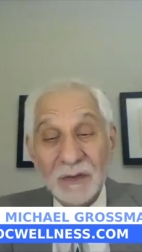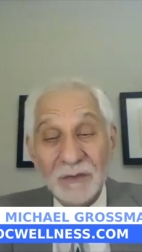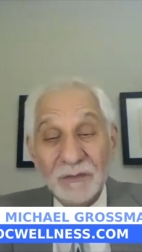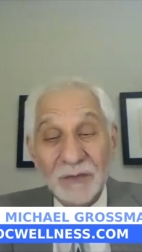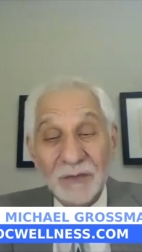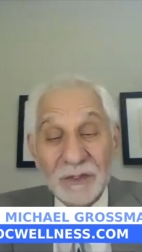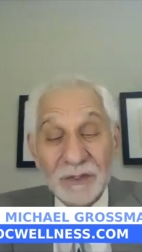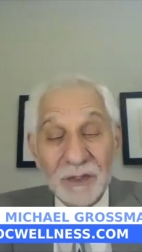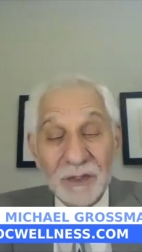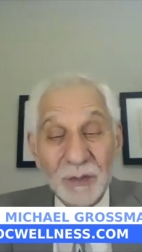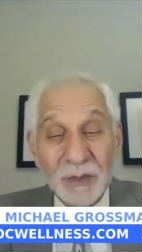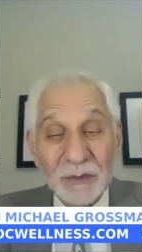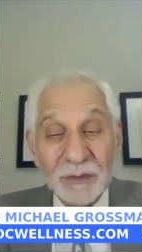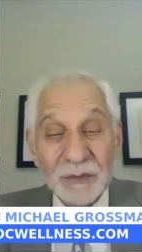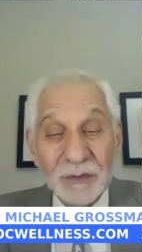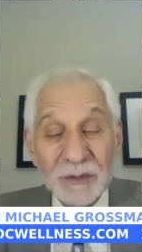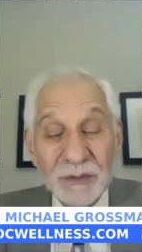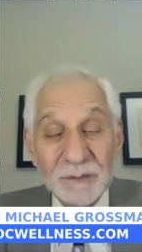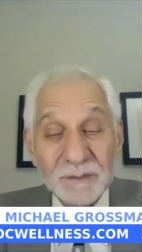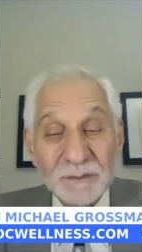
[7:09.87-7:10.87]

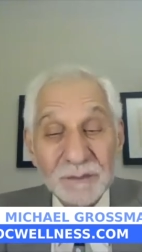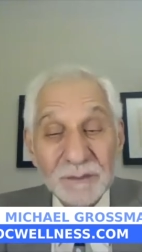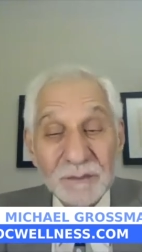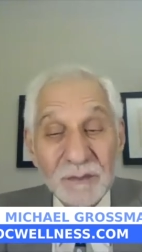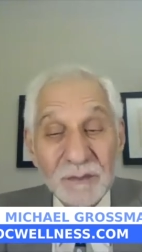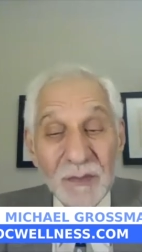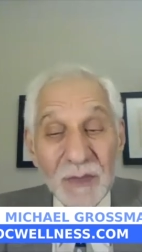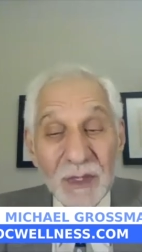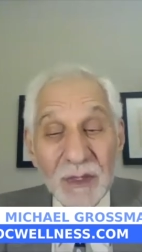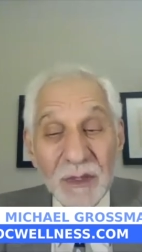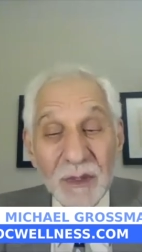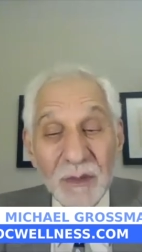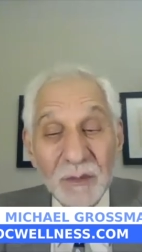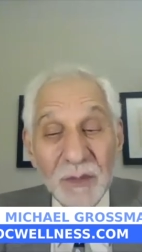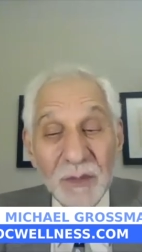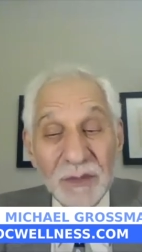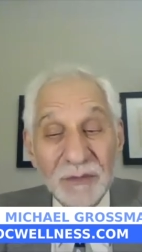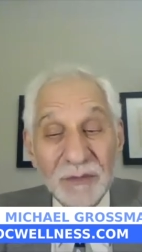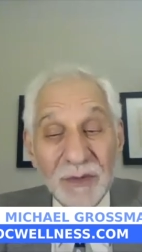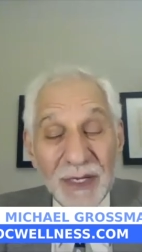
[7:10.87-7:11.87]
vegetables,
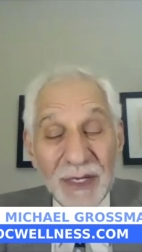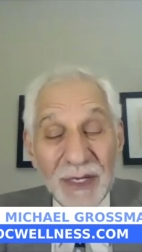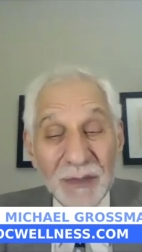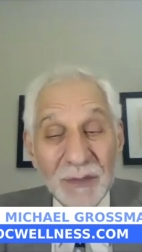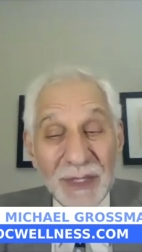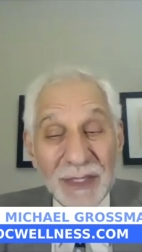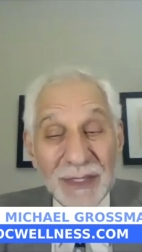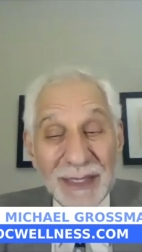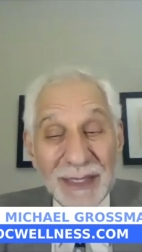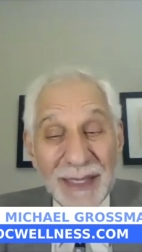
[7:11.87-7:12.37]
but vitamin